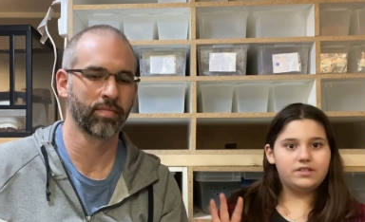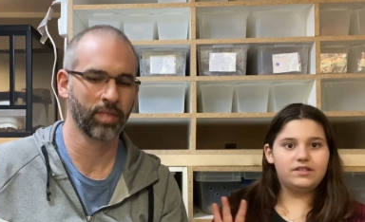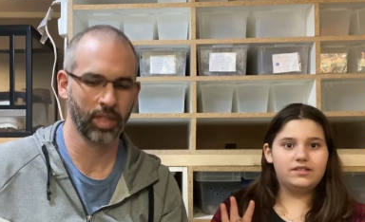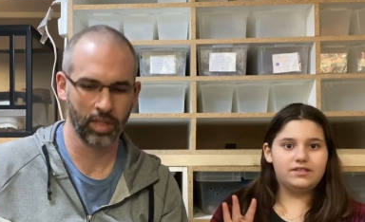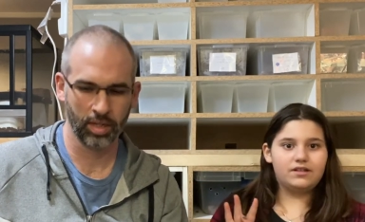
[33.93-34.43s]

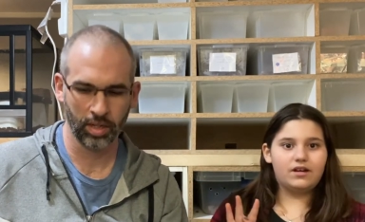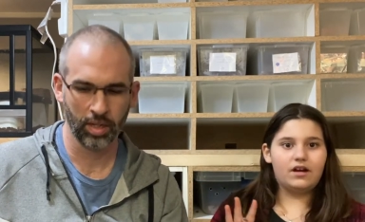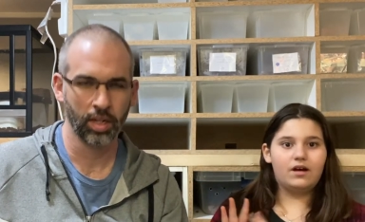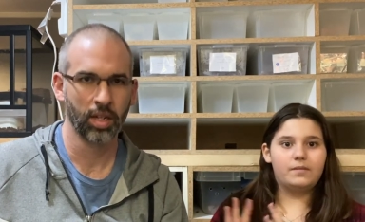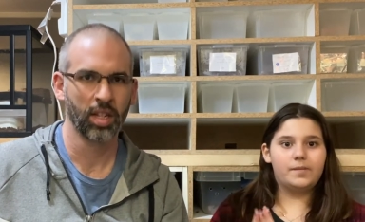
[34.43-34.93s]
Speaker 1: He's
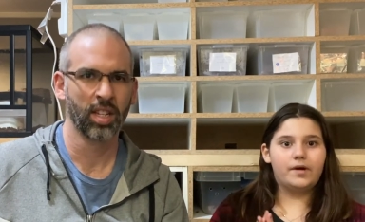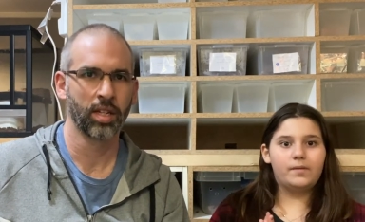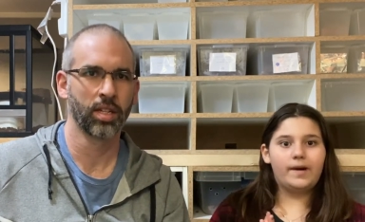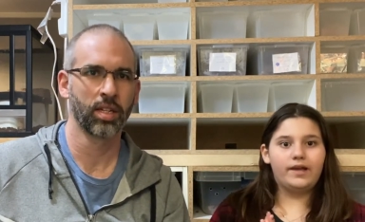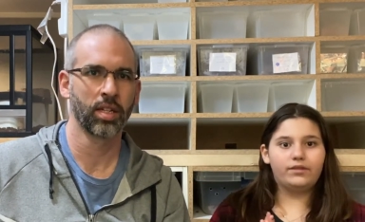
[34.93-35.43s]
um, a
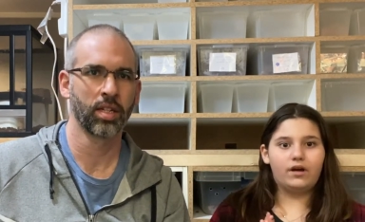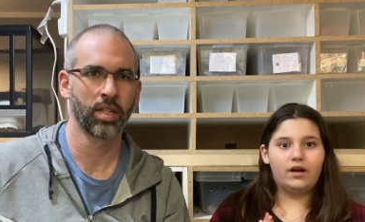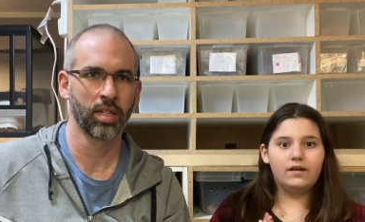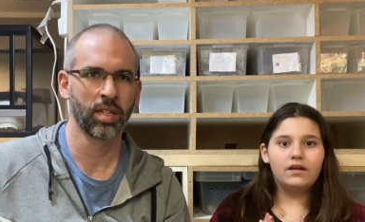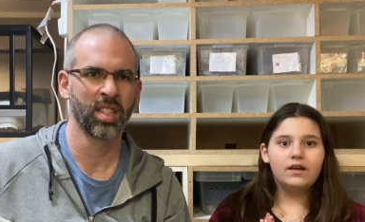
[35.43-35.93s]
ball
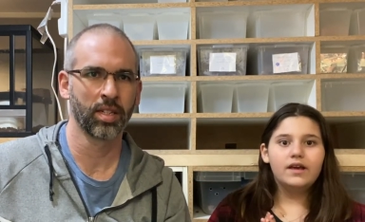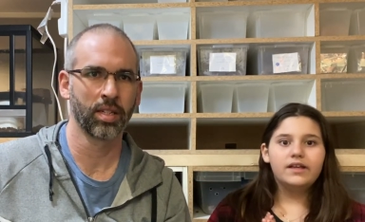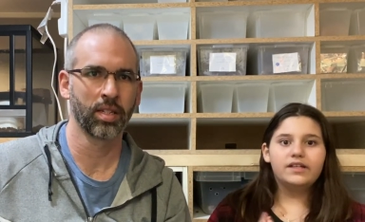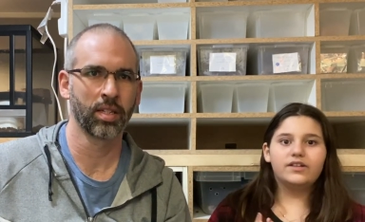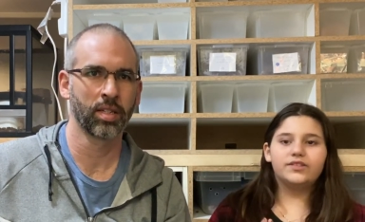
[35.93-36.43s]
python.
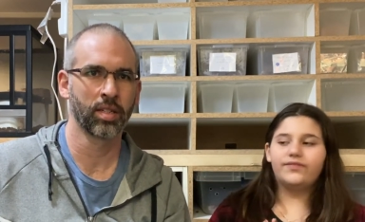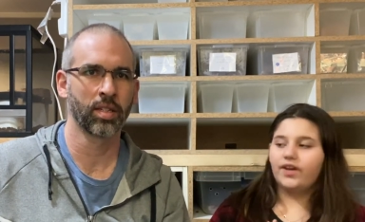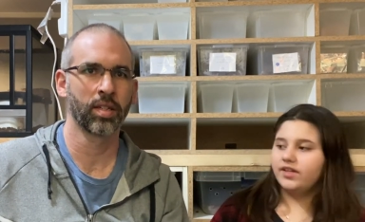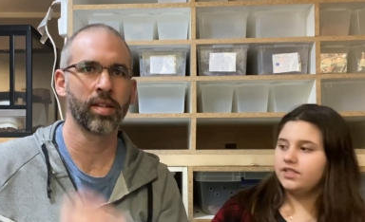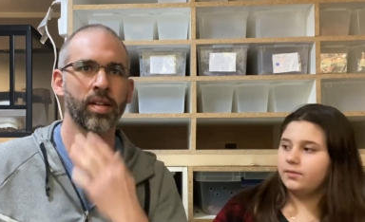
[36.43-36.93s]
He looks
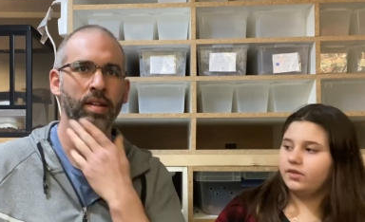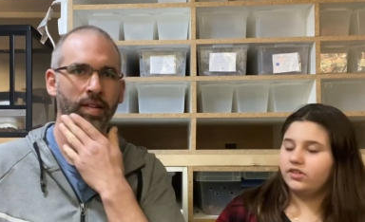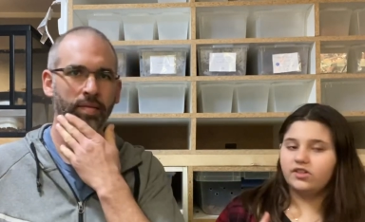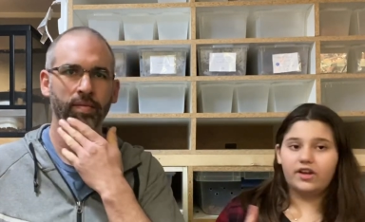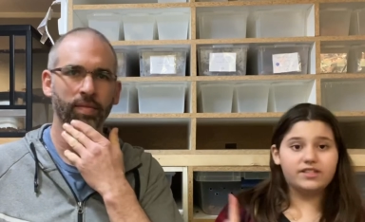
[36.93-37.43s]
very
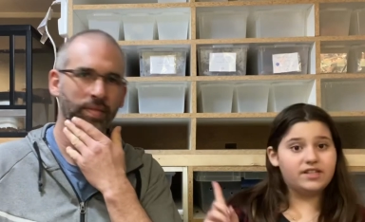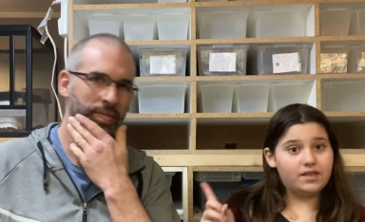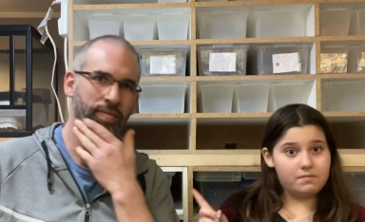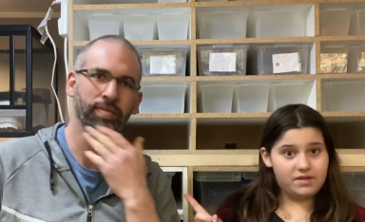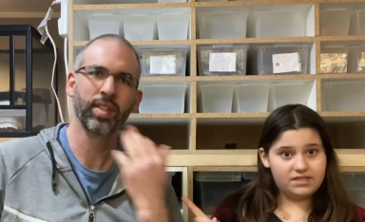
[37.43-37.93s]
similar to our
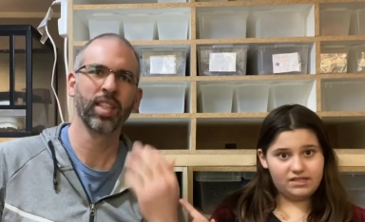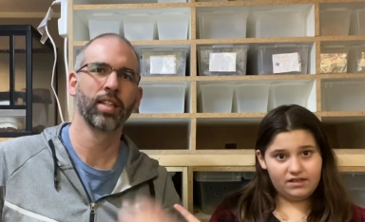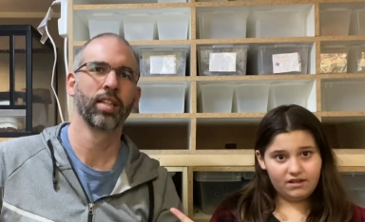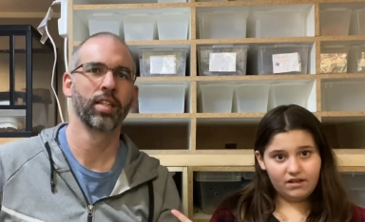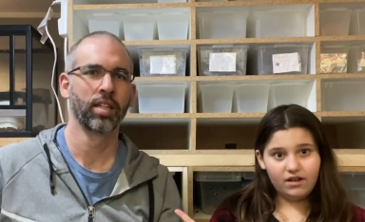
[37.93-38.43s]
snake,
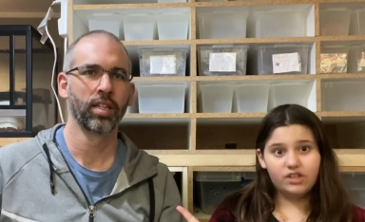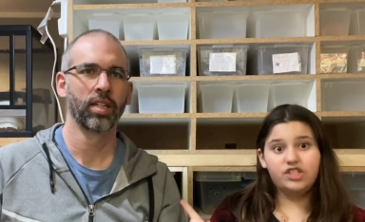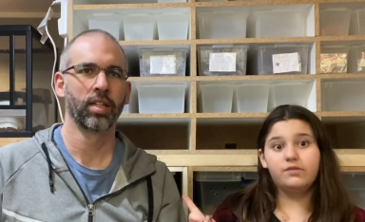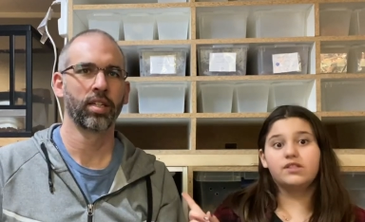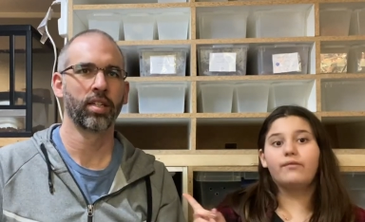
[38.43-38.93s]
Missy.
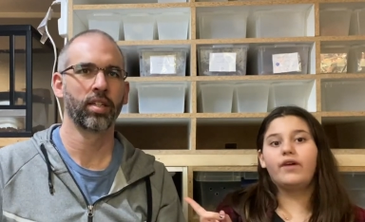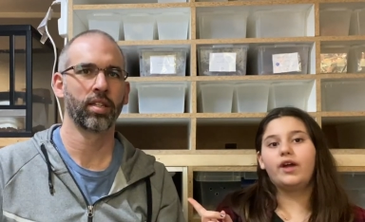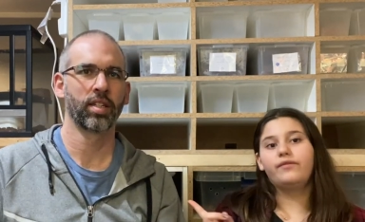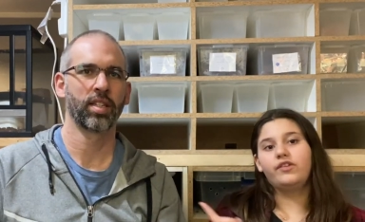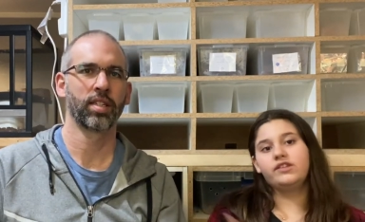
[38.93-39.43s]
She was our
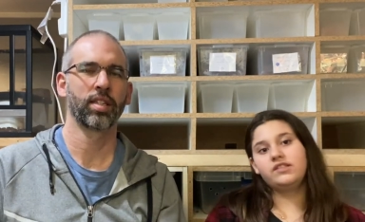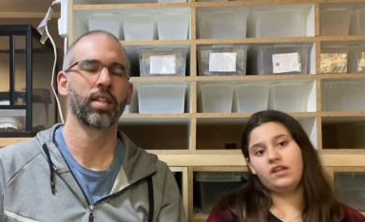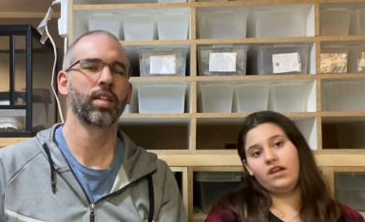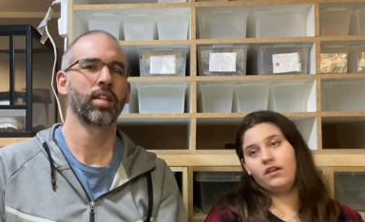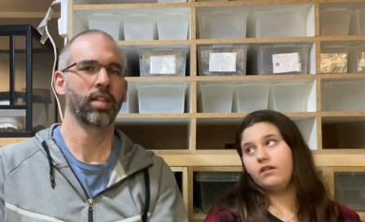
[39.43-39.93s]
very first
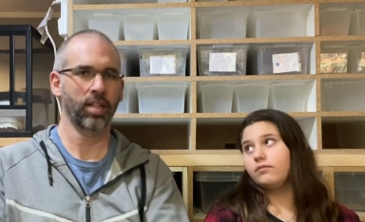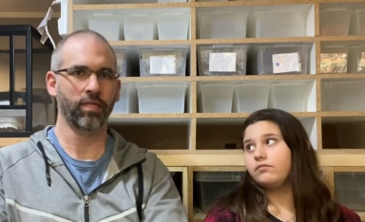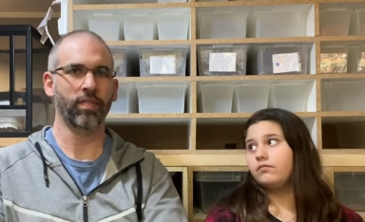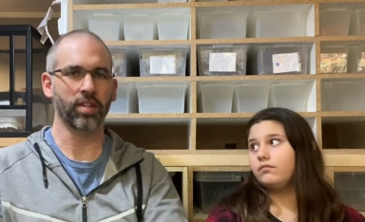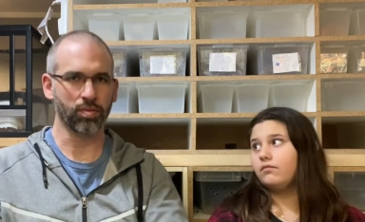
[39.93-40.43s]
snake.
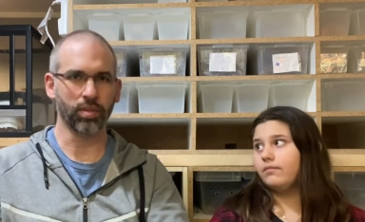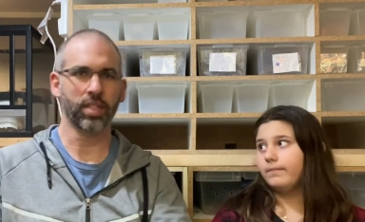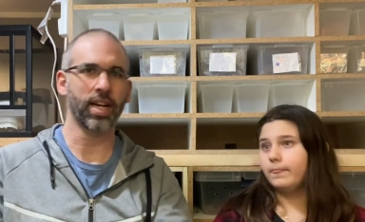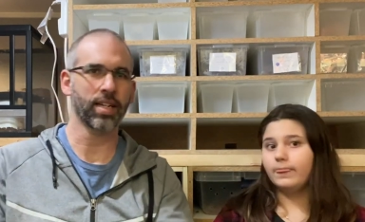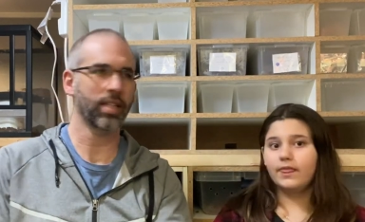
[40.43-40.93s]
Speaker 2: And first, we'll
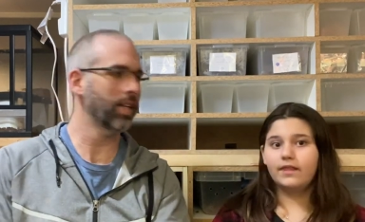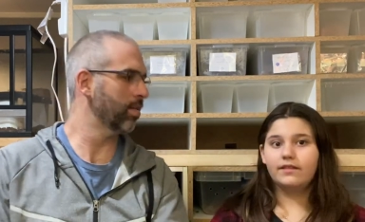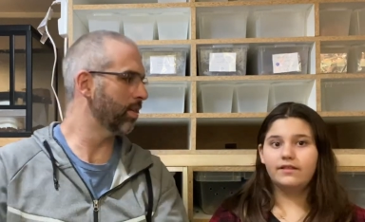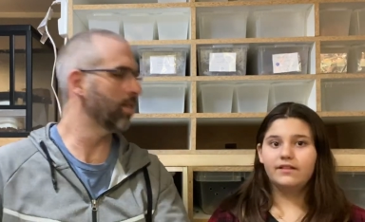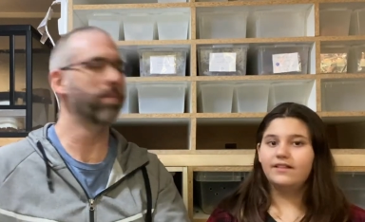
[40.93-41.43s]
talk a
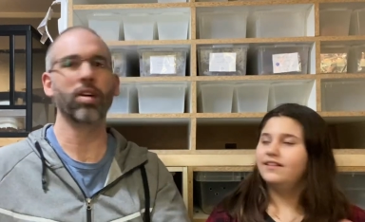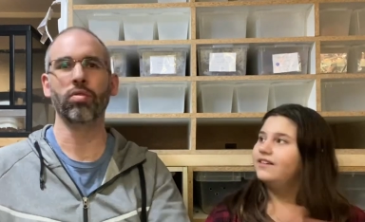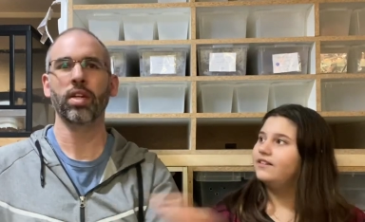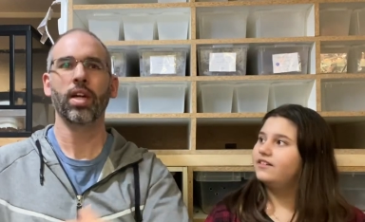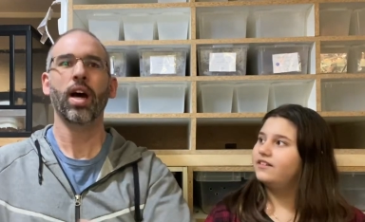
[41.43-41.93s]
little bit
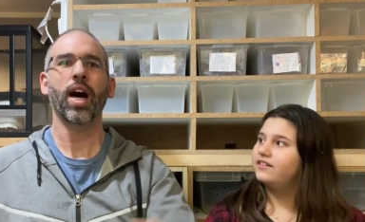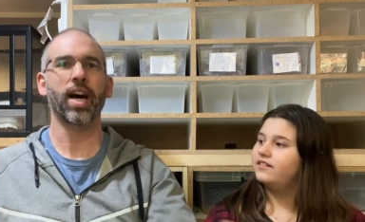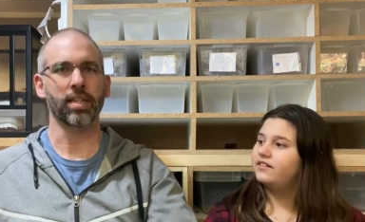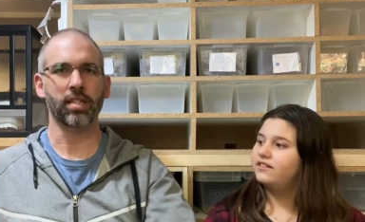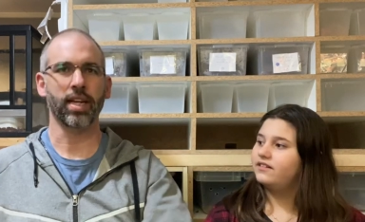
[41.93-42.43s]
about
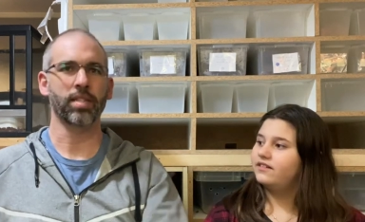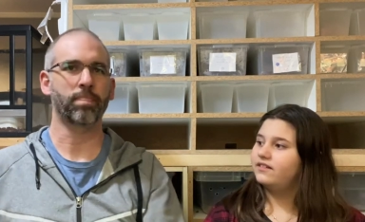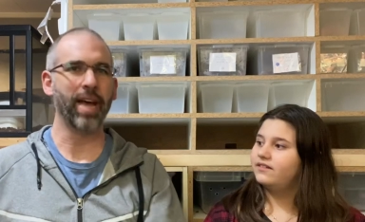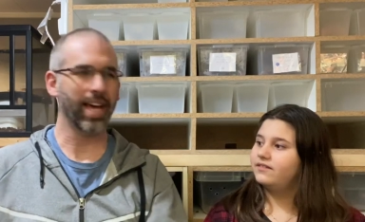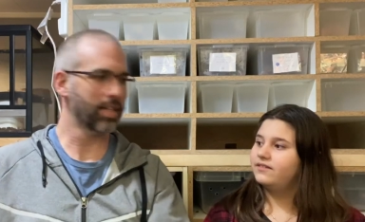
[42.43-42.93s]
us as
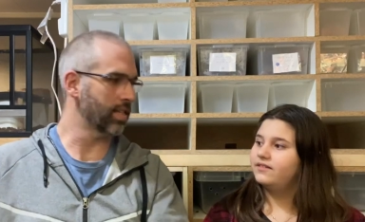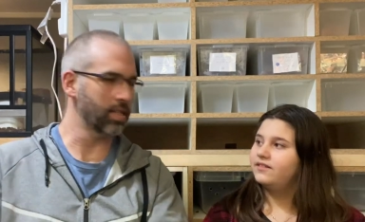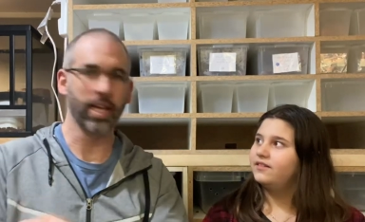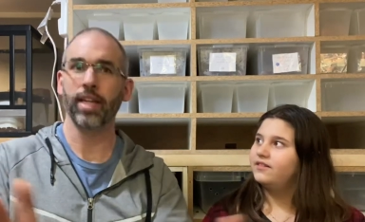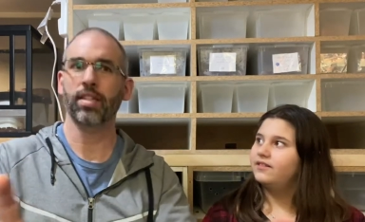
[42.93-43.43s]
Bax's
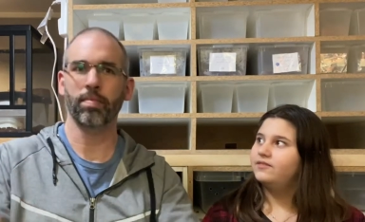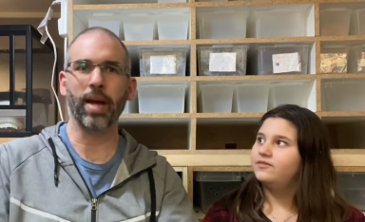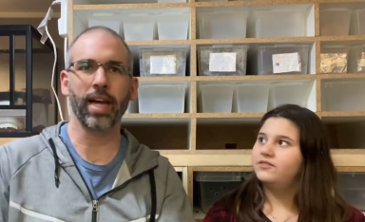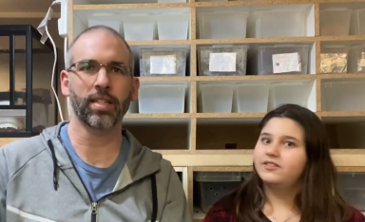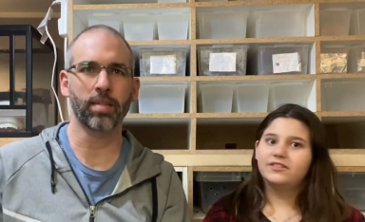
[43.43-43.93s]
snakes or
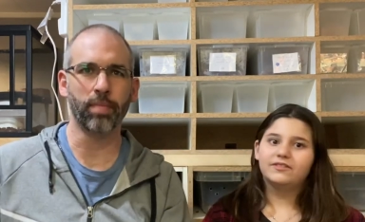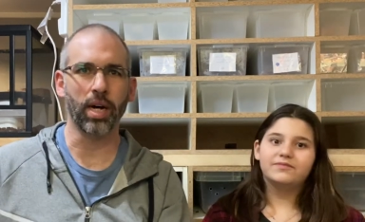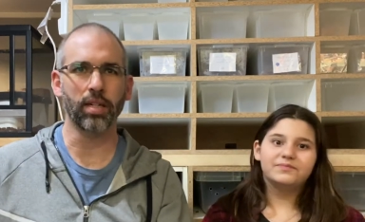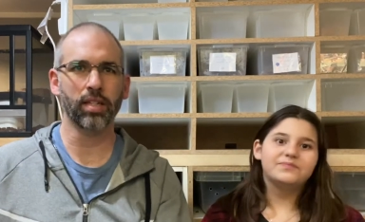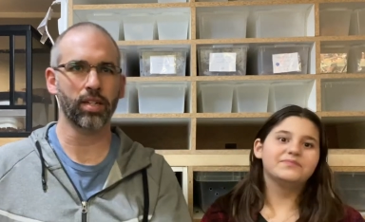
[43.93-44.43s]
Bax's
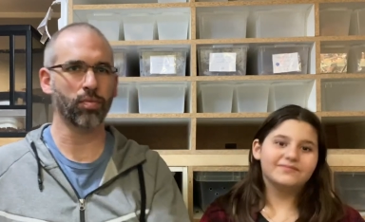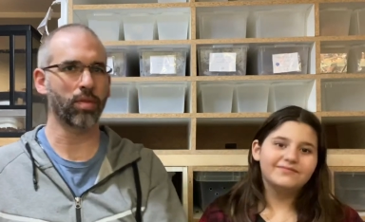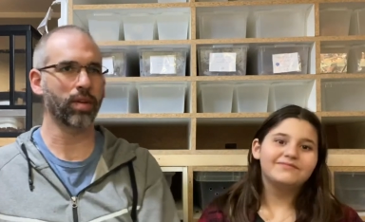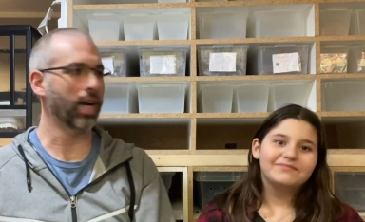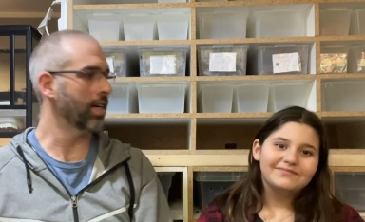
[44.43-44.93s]
Ballz is
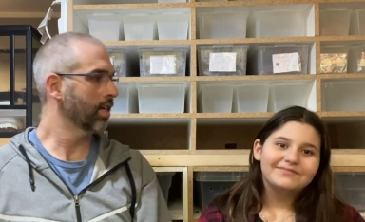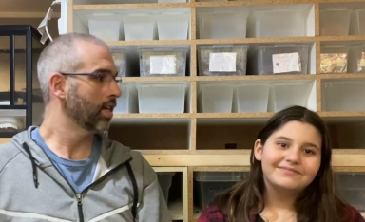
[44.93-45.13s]
what we are.